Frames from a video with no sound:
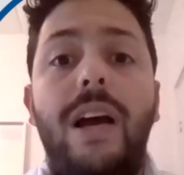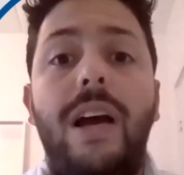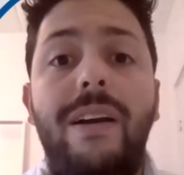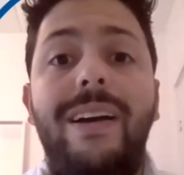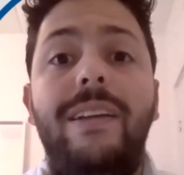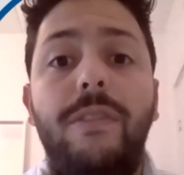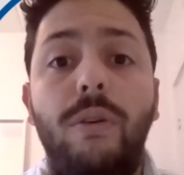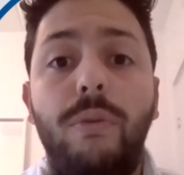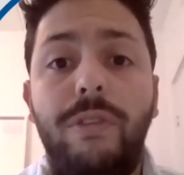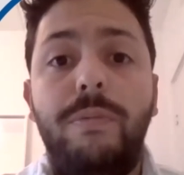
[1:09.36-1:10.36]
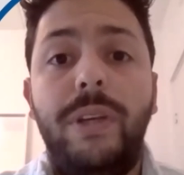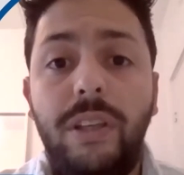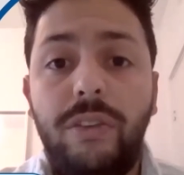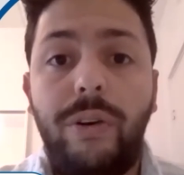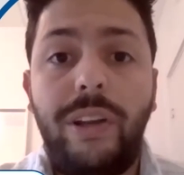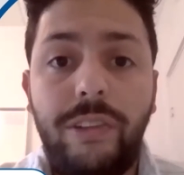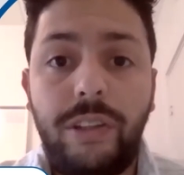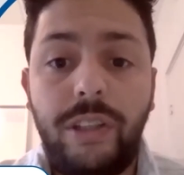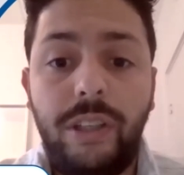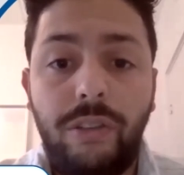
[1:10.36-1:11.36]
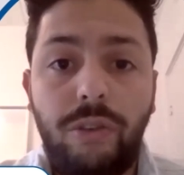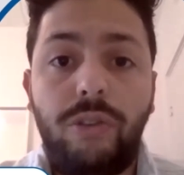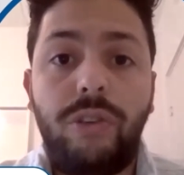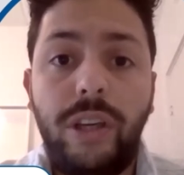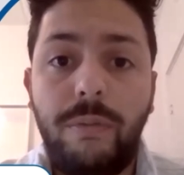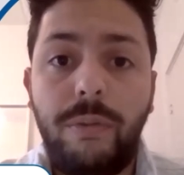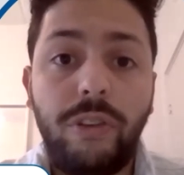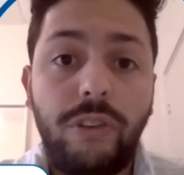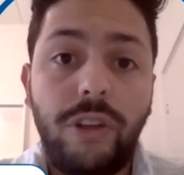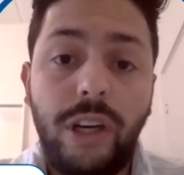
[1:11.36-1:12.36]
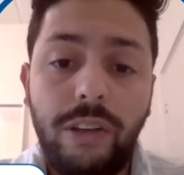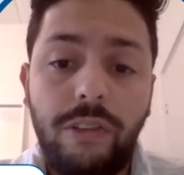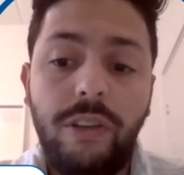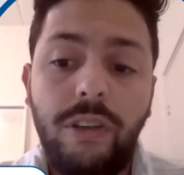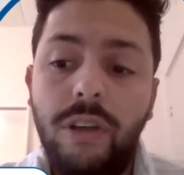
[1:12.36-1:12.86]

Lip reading: have always been interested in sustainable studies.